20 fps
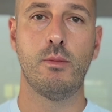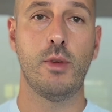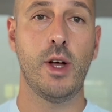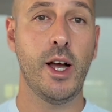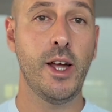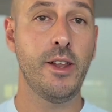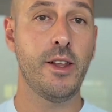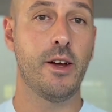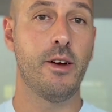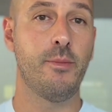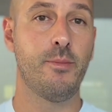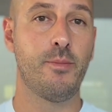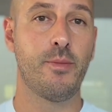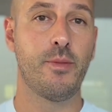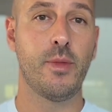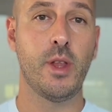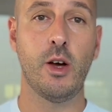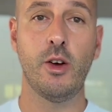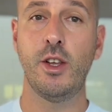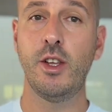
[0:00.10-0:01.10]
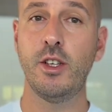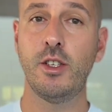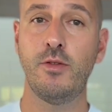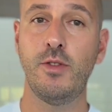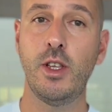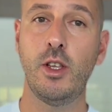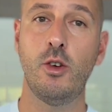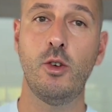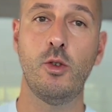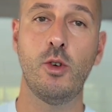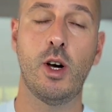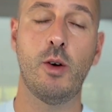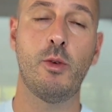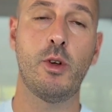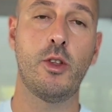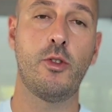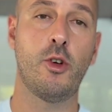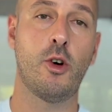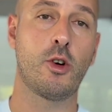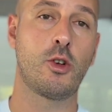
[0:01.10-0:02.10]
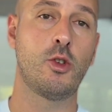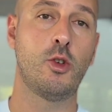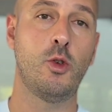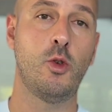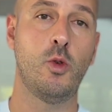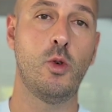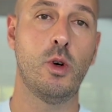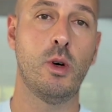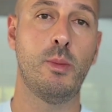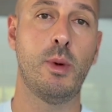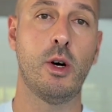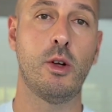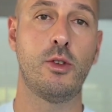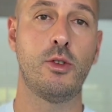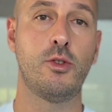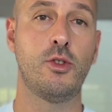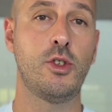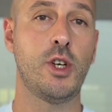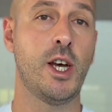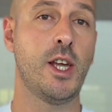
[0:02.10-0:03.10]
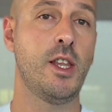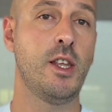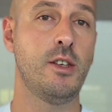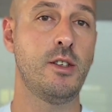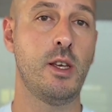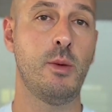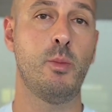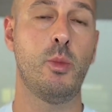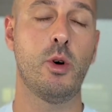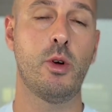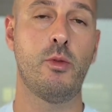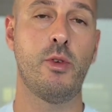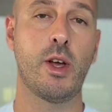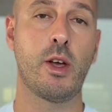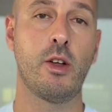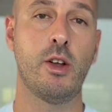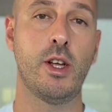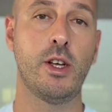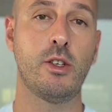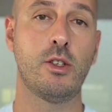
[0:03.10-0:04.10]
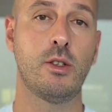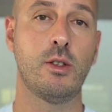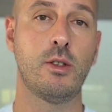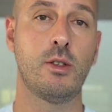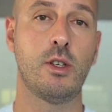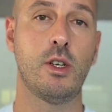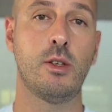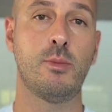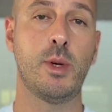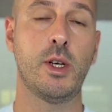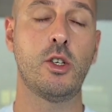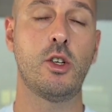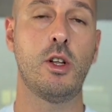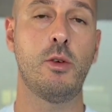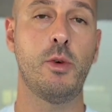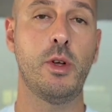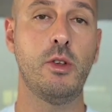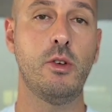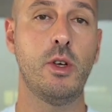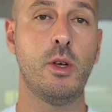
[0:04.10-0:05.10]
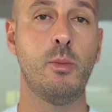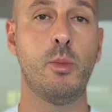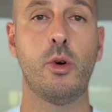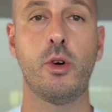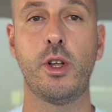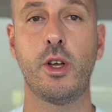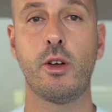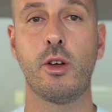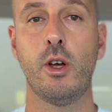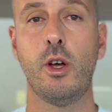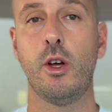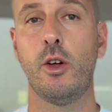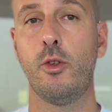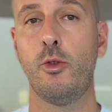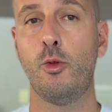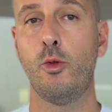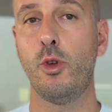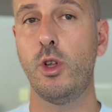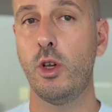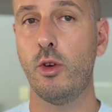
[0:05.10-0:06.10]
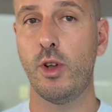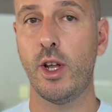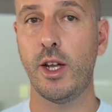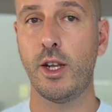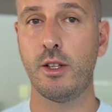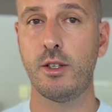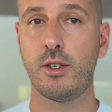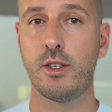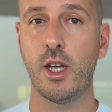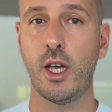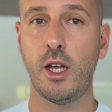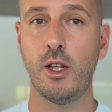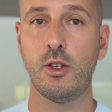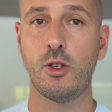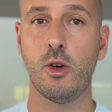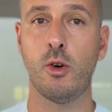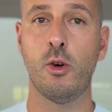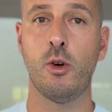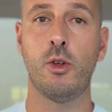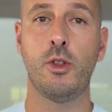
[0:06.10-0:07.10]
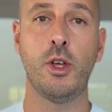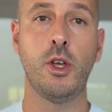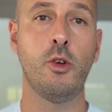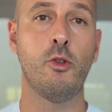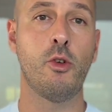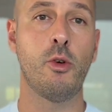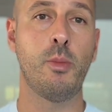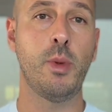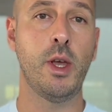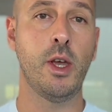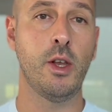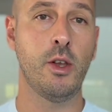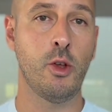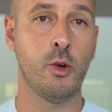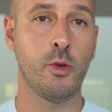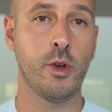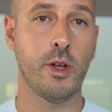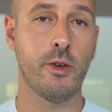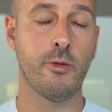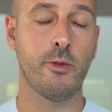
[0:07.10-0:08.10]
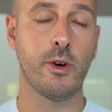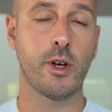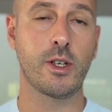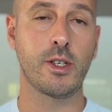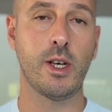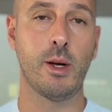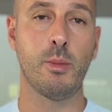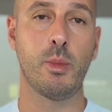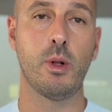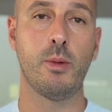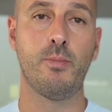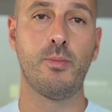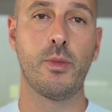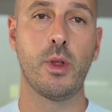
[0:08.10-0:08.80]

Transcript: Hi there. Now in this video I want to talk to you about Chinese import regulations, especially when you're importing to the United States or the European Union, for example.